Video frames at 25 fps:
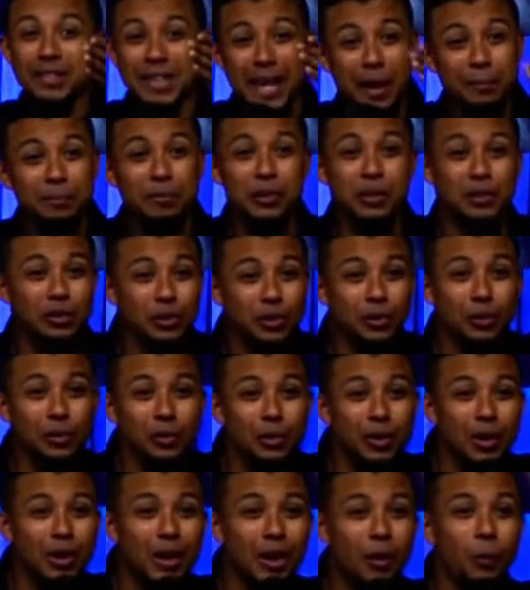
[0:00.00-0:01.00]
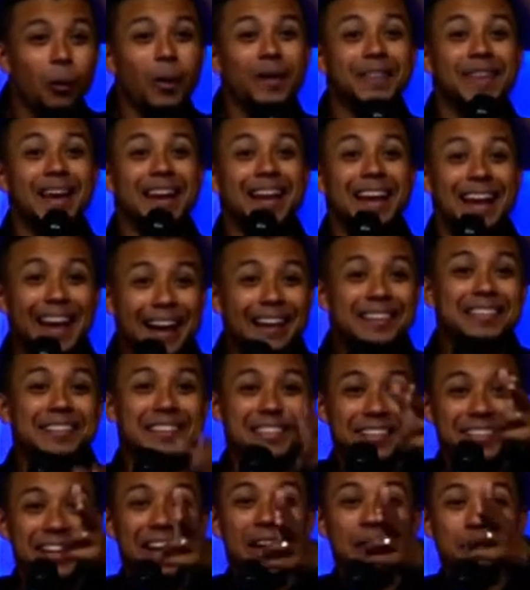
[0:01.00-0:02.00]
up to you with a gun
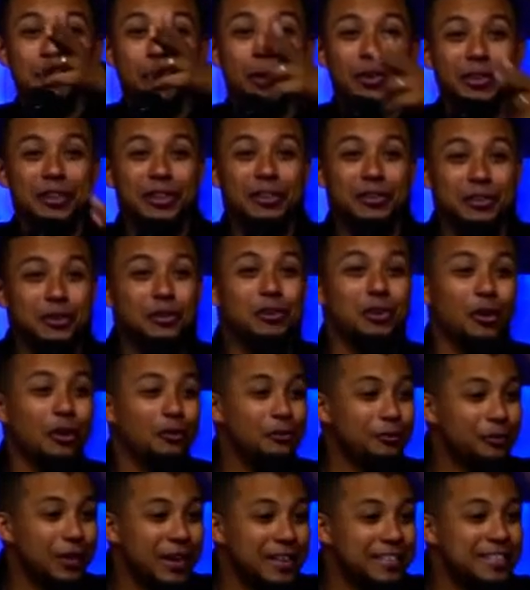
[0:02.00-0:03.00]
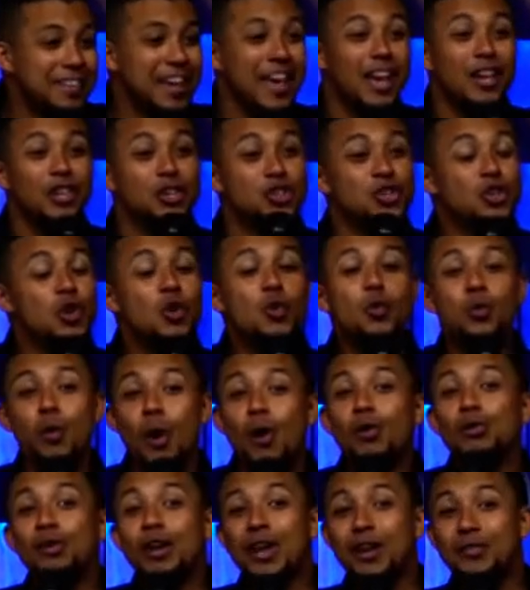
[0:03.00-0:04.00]
straight pointing to your face, you
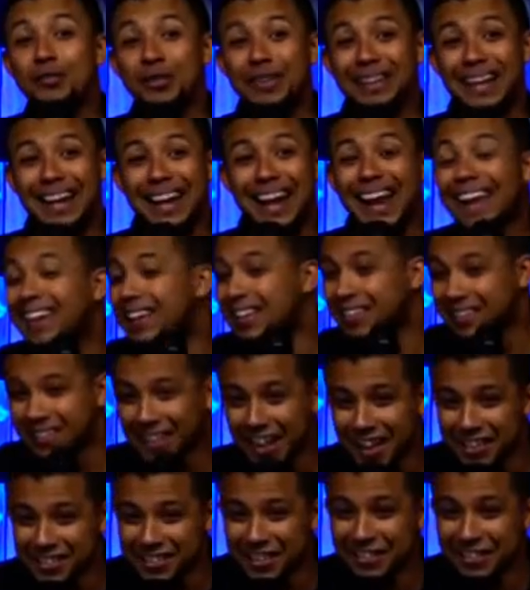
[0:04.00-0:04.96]
won't even recognize